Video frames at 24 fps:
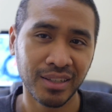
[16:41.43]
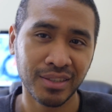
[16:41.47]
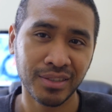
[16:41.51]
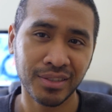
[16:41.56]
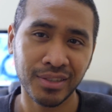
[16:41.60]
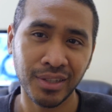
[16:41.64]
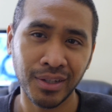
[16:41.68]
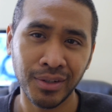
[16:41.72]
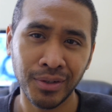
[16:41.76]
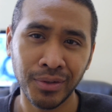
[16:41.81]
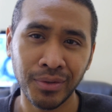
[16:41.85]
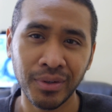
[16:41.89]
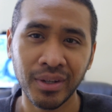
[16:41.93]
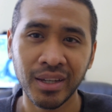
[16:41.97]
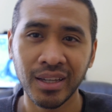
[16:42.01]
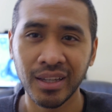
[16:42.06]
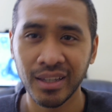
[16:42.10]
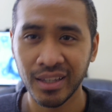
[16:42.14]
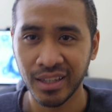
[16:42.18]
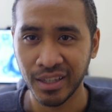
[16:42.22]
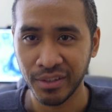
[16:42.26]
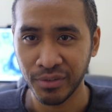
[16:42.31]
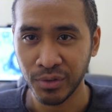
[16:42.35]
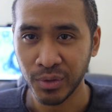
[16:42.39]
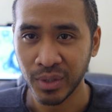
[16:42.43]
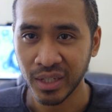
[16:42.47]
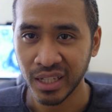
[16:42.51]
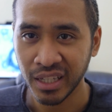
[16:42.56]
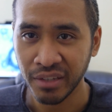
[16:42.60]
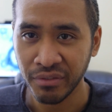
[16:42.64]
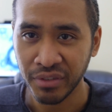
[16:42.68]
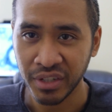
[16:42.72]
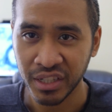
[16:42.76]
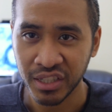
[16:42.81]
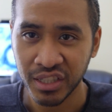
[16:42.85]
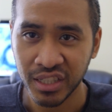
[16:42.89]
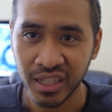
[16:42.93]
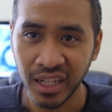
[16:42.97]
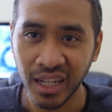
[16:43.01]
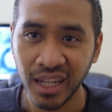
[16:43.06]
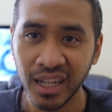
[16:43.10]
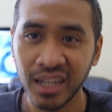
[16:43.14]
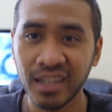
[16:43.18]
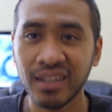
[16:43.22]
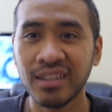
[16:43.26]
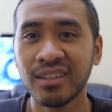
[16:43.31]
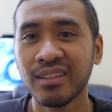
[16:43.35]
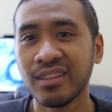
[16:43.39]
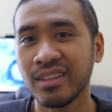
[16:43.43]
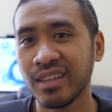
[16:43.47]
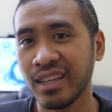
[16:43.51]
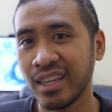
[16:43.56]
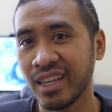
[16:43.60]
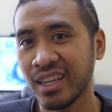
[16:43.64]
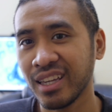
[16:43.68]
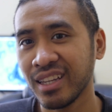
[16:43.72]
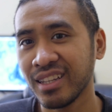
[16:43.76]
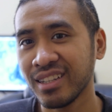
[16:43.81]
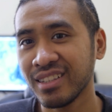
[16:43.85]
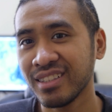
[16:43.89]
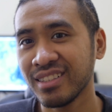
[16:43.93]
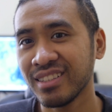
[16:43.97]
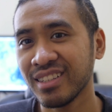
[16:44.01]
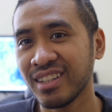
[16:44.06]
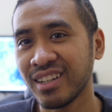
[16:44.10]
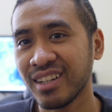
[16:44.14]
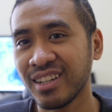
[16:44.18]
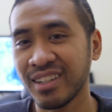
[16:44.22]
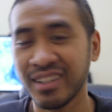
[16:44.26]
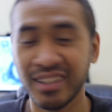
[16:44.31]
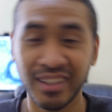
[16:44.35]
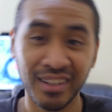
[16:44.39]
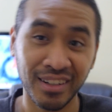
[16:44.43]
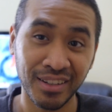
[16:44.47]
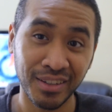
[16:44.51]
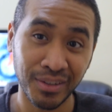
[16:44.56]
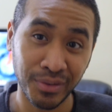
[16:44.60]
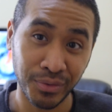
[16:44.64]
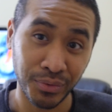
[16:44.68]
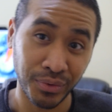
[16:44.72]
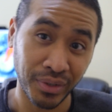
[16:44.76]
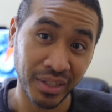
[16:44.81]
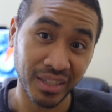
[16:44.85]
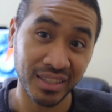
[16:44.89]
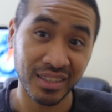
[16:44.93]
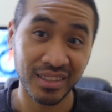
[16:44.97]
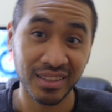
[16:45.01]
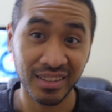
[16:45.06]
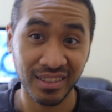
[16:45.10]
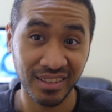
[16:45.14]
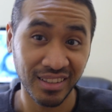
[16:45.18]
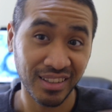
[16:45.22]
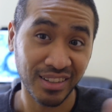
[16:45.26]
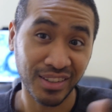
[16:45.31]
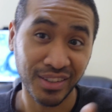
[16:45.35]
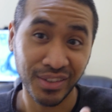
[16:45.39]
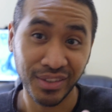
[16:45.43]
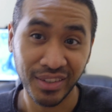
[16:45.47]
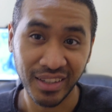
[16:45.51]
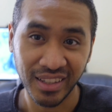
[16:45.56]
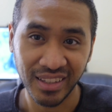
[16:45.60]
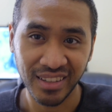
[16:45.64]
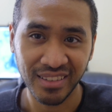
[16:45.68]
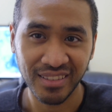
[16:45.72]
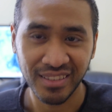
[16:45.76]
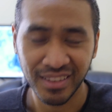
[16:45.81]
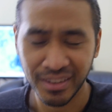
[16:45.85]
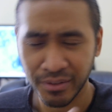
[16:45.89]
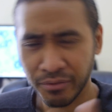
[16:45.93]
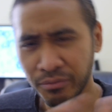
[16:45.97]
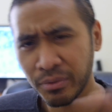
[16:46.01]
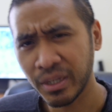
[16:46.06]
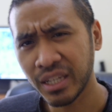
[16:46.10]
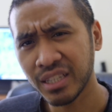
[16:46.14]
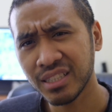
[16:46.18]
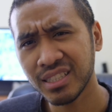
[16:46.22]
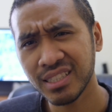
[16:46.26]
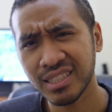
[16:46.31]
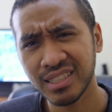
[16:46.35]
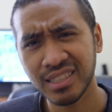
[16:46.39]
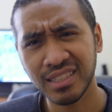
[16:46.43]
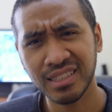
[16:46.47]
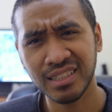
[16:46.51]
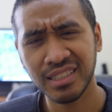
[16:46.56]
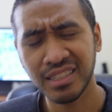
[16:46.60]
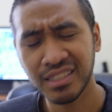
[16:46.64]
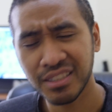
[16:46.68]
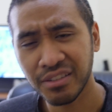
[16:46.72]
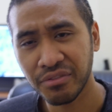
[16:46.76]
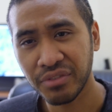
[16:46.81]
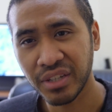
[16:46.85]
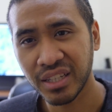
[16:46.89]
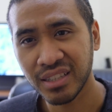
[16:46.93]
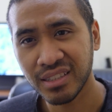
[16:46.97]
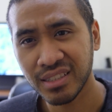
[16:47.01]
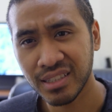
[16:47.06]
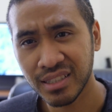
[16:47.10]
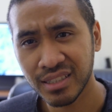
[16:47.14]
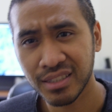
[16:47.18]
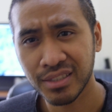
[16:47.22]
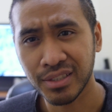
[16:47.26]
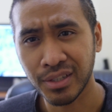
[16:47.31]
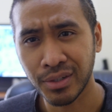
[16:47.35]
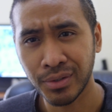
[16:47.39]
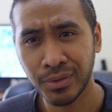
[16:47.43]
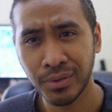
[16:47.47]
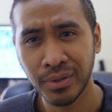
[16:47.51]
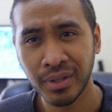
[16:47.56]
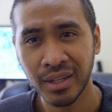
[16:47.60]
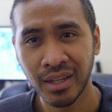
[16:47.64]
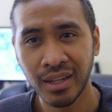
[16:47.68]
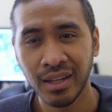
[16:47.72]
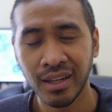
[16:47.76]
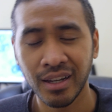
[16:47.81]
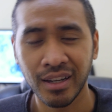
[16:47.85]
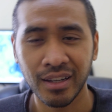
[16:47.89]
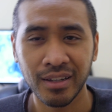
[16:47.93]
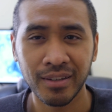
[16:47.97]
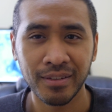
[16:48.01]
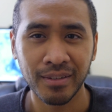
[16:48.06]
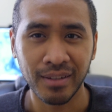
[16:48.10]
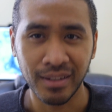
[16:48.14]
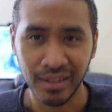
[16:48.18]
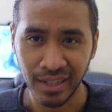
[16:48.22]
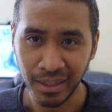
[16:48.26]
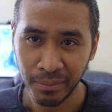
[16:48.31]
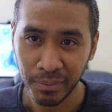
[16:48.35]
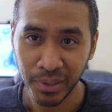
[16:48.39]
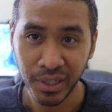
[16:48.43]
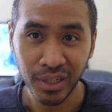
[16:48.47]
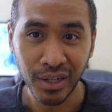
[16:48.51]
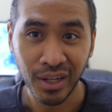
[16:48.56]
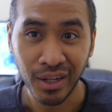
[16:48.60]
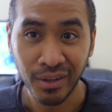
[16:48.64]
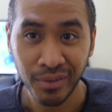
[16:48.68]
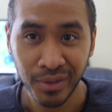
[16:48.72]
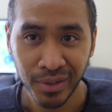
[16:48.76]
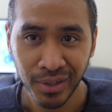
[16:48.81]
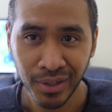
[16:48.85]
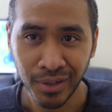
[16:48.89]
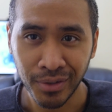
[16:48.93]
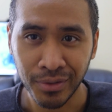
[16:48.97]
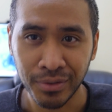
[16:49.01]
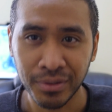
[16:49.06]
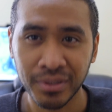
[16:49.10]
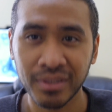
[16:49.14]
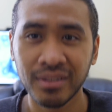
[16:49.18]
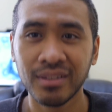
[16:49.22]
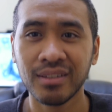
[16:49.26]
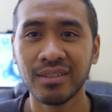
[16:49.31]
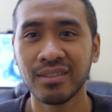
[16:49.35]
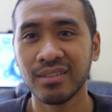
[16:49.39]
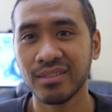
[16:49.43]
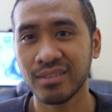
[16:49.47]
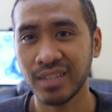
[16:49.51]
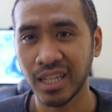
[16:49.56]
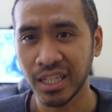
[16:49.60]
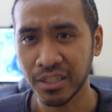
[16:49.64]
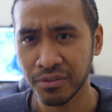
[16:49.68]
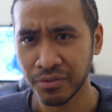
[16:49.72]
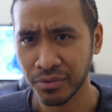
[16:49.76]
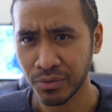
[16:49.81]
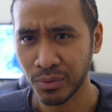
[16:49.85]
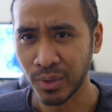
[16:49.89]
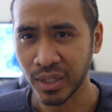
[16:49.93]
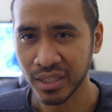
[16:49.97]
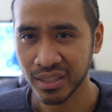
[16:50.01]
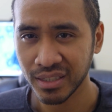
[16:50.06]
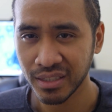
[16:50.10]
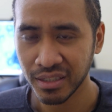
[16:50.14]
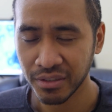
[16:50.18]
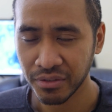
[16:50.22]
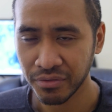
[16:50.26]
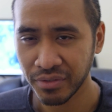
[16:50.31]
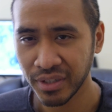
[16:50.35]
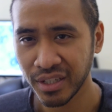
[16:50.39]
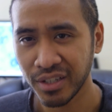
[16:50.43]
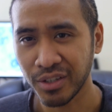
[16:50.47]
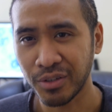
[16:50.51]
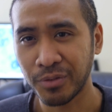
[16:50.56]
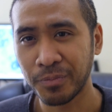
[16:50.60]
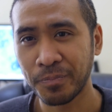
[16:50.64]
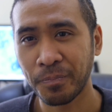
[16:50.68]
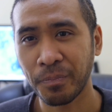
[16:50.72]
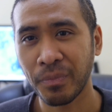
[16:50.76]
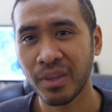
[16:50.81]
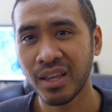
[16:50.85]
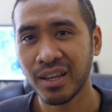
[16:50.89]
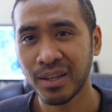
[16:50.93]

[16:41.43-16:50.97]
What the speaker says: So if you want to give it a shot, and here are the risks, and advantages and disadvantages. So let me know how it goes. Thanks for watching this video.